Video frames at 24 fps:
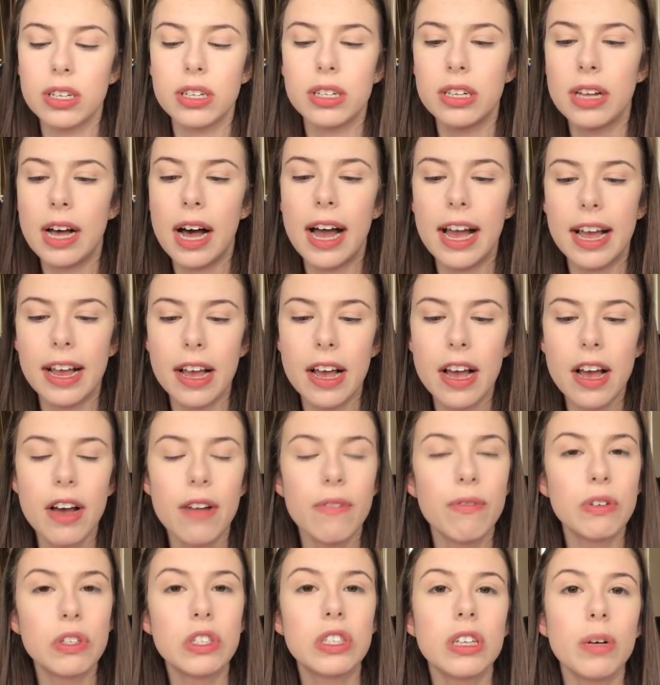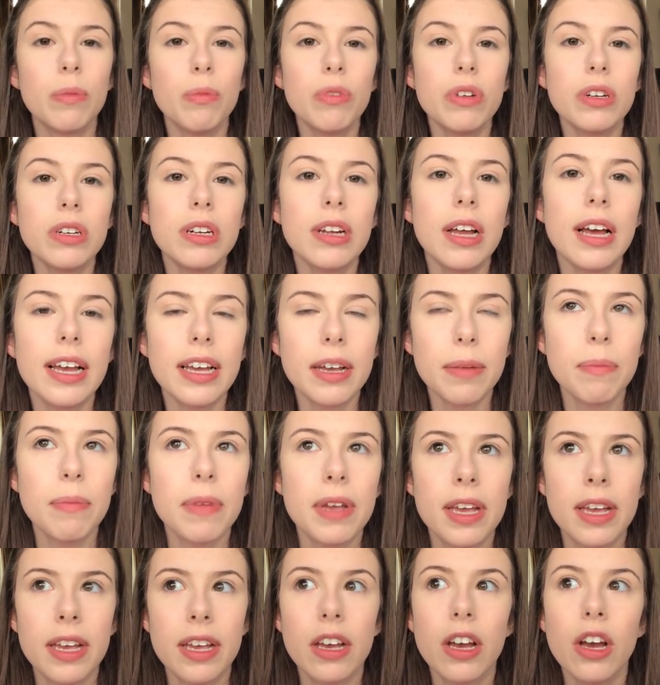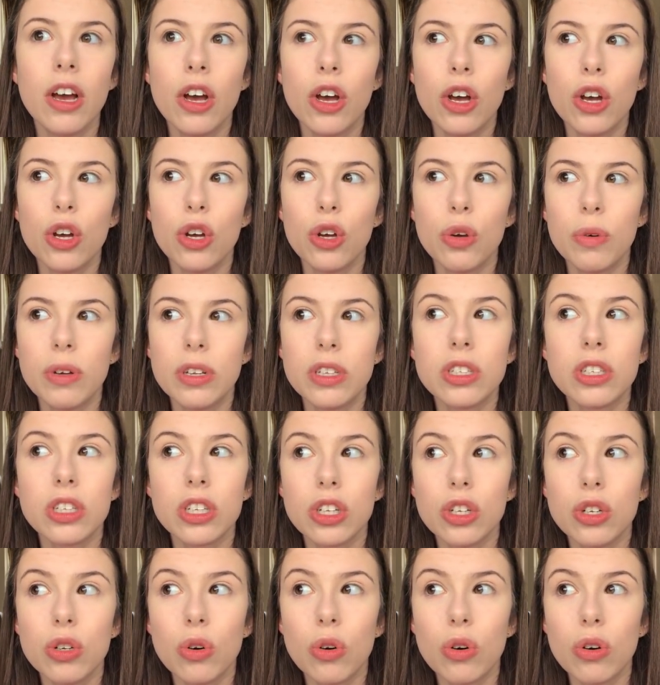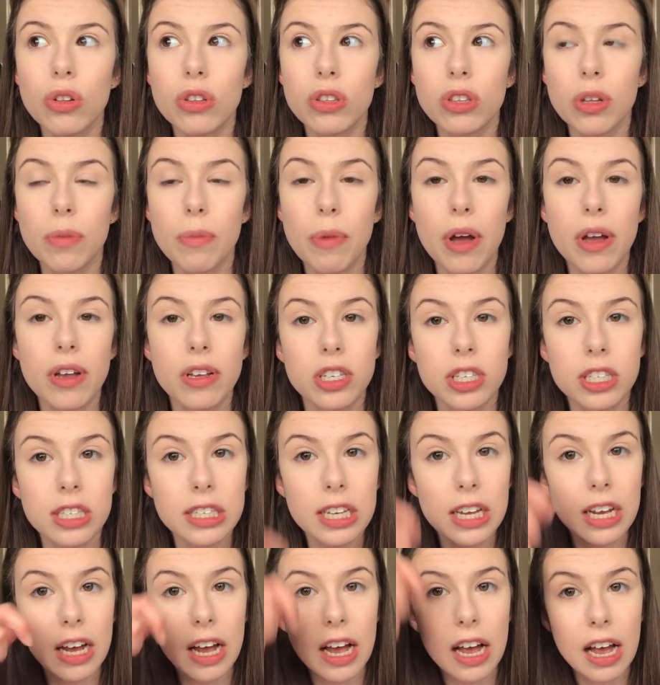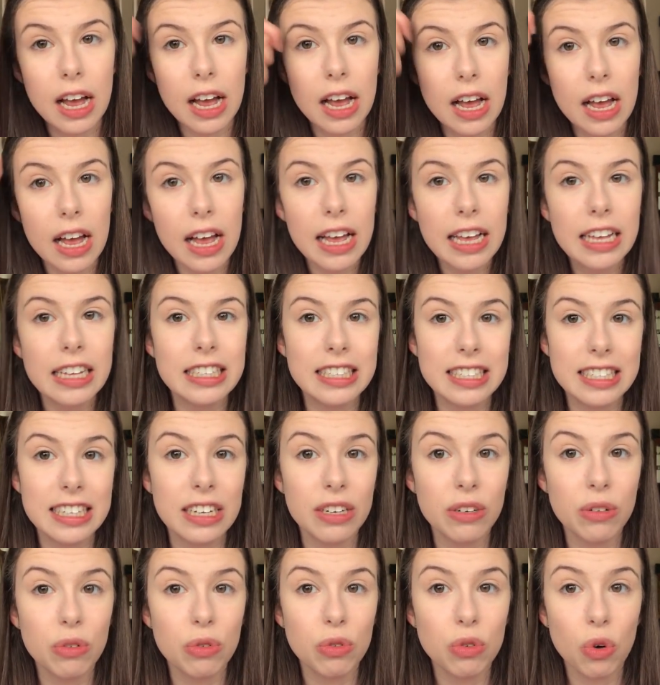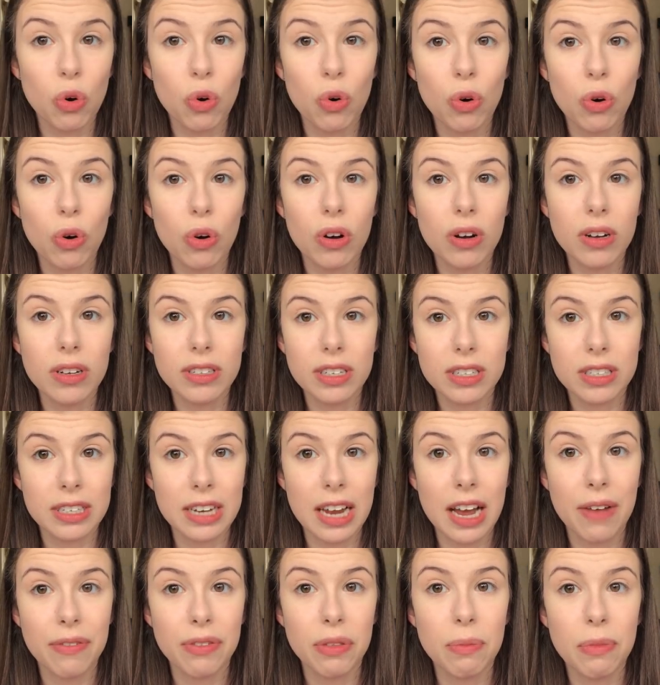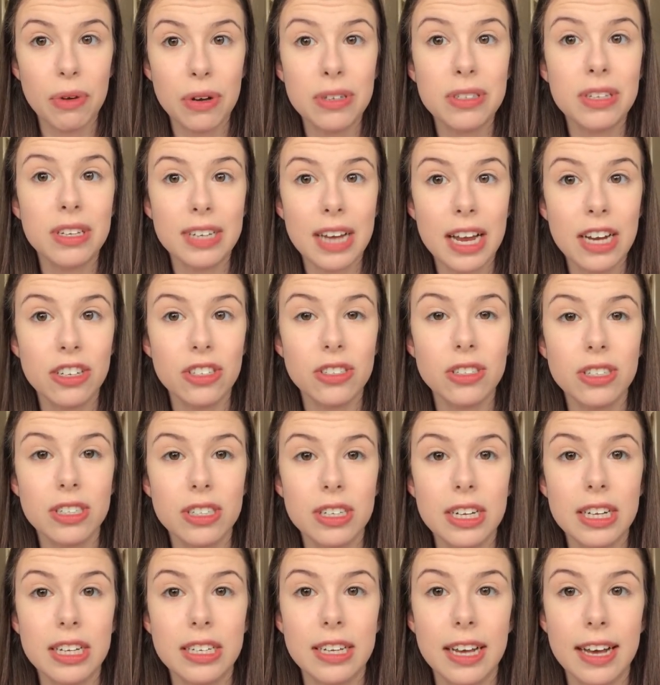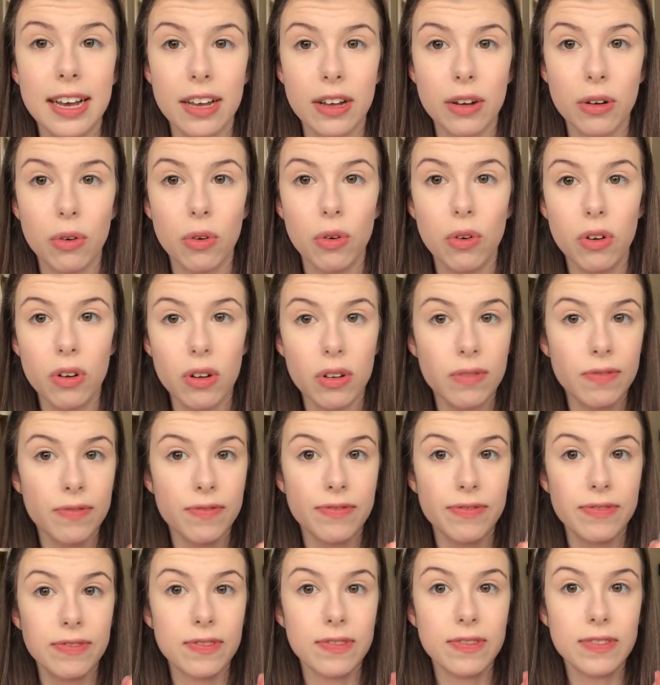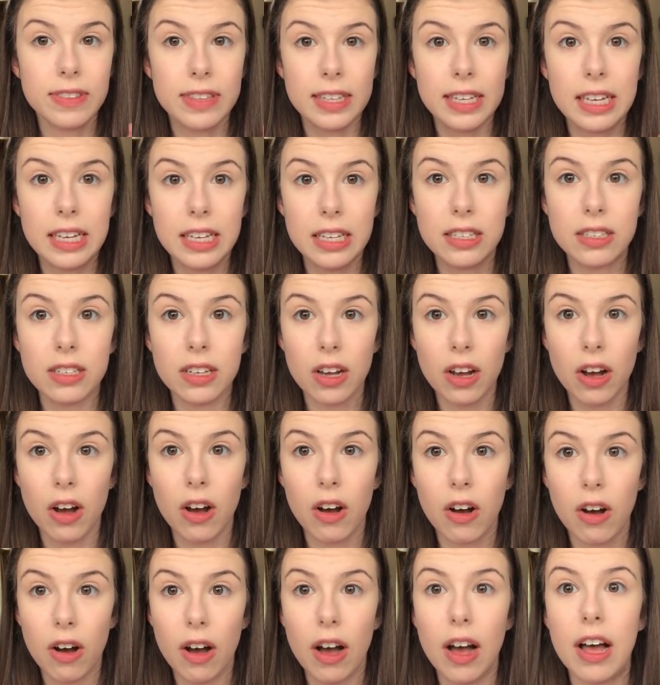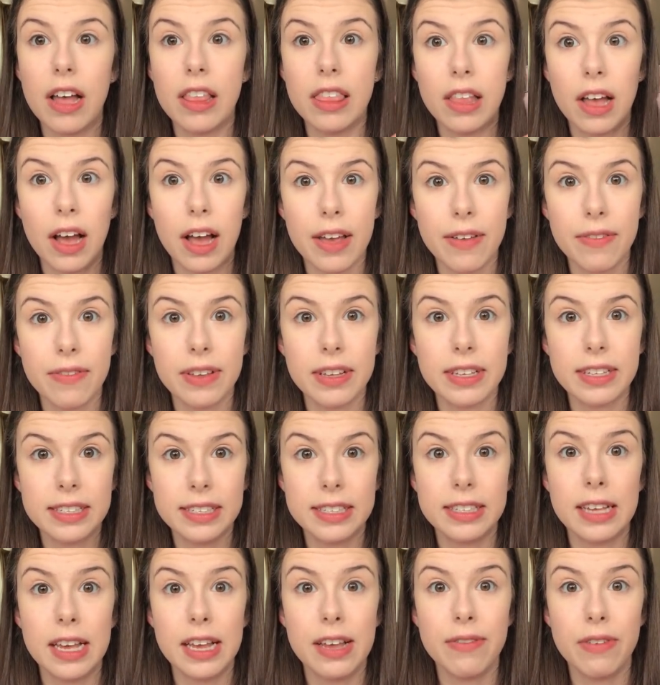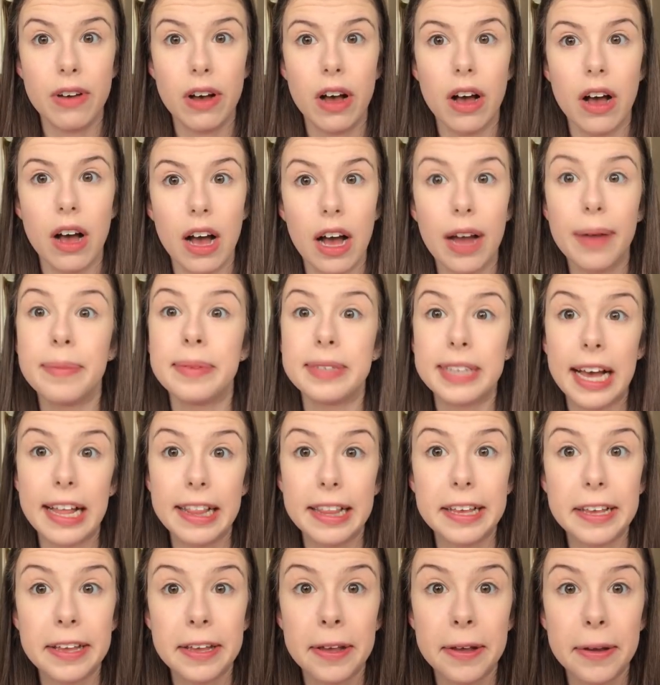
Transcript: Like, for someone like me who is not the most skilled or doesn't have the most attention to detail, these are a lifesaver, I'm telling